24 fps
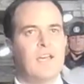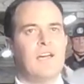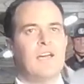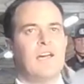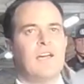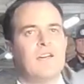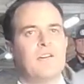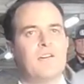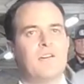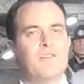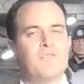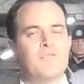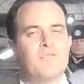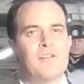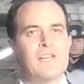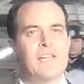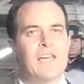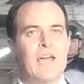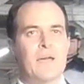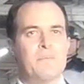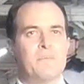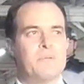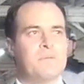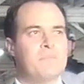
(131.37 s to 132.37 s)
I'm
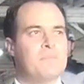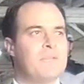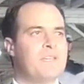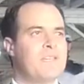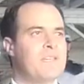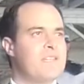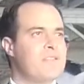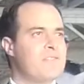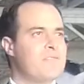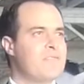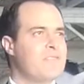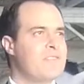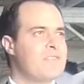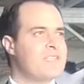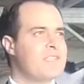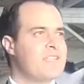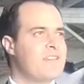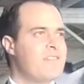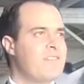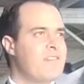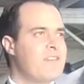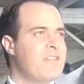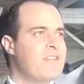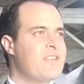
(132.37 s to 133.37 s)
really happy to be here for
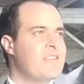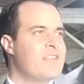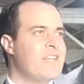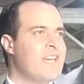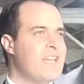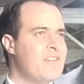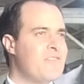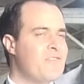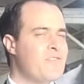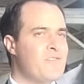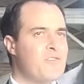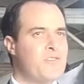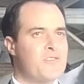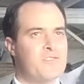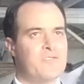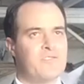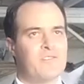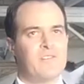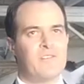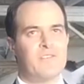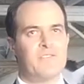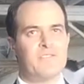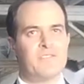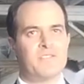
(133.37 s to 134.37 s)
the 70th
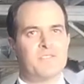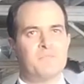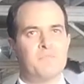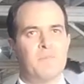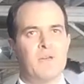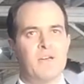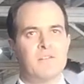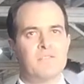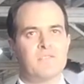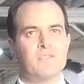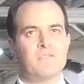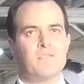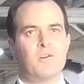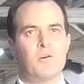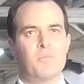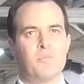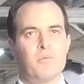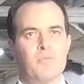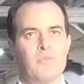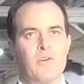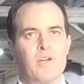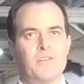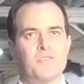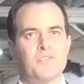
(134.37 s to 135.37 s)
anniversary of this Mounted
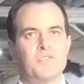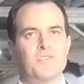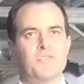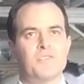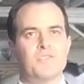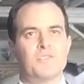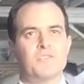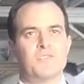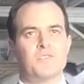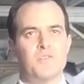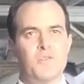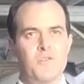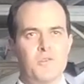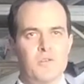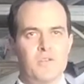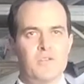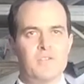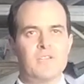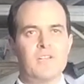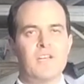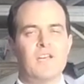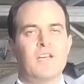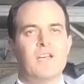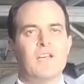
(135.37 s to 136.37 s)
Operations
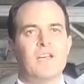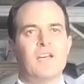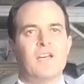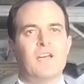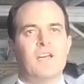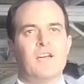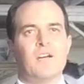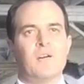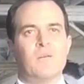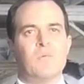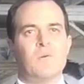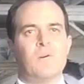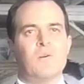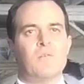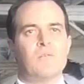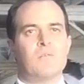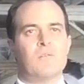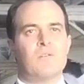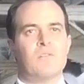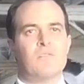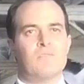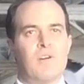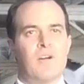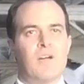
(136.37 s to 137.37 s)
Unit.
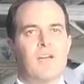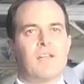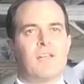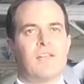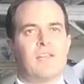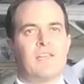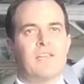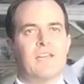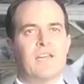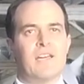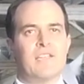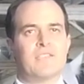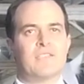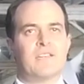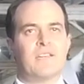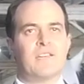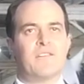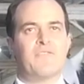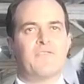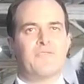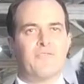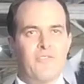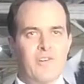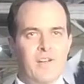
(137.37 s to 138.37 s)
Well, Grantley has
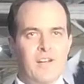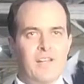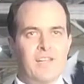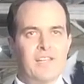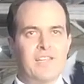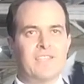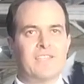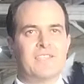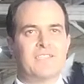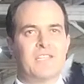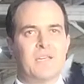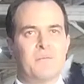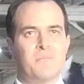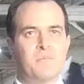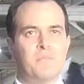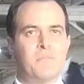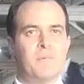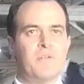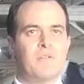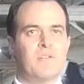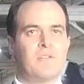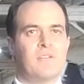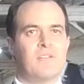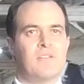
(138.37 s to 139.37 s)
a friendly
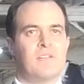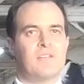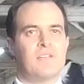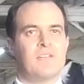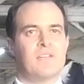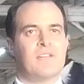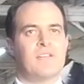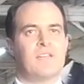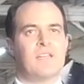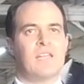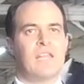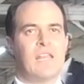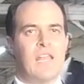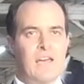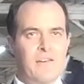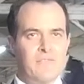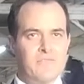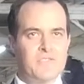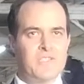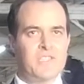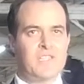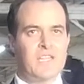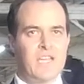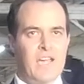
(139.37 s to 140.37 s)
temperament,
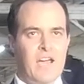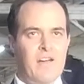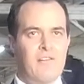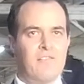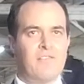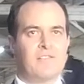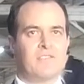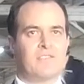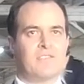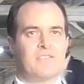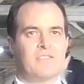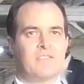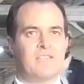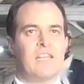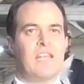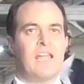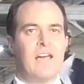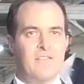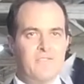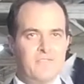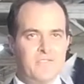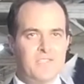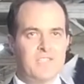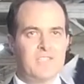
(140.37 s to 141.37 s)
loves carrots,
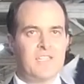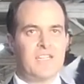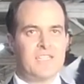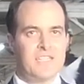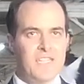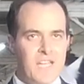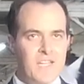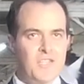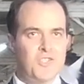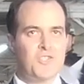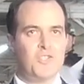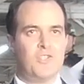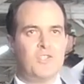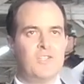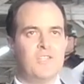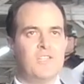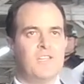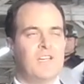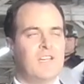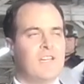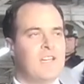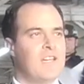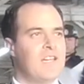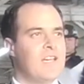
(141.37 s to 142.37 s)
loves attention.
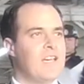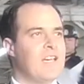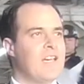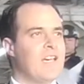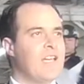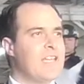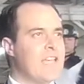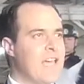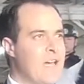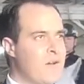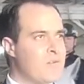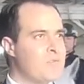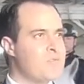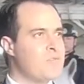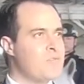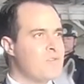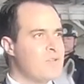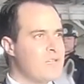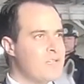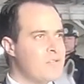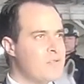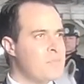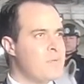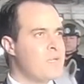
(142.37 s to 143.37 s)
And now I'll
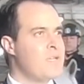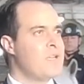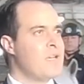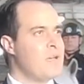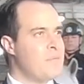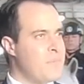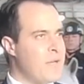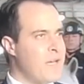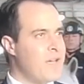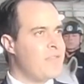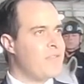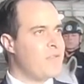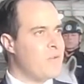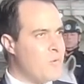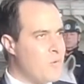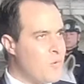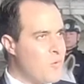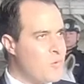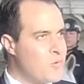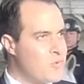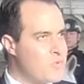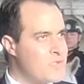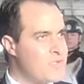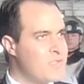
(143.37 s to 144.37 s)
talk a little bit about the
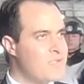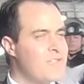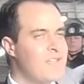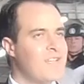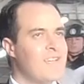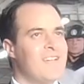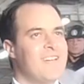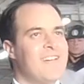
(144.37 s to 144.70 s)
horse.